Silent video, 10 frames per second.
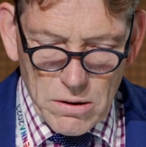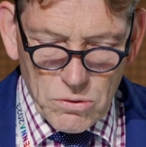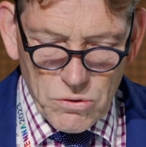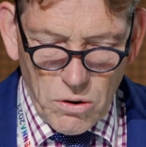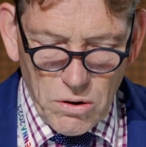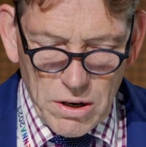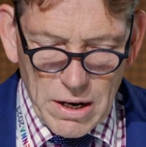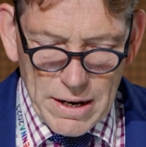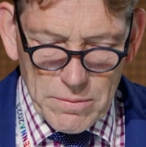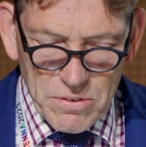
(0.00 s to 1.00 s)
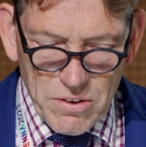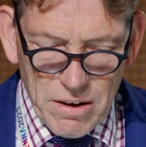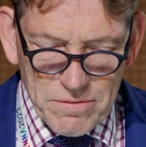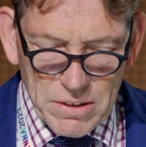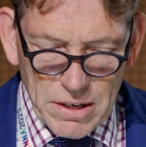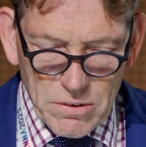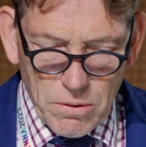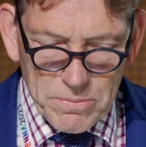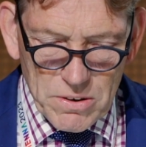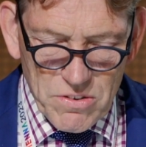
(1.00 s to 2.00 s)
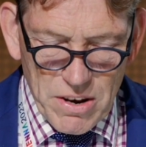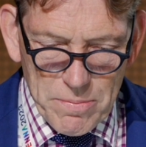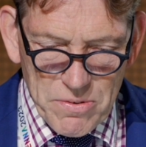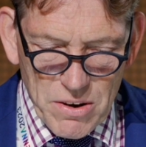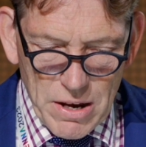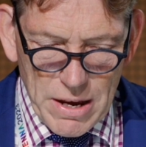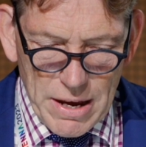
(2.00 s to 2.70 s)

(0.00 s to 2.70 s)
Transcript: goes all the line with half a diopter steps,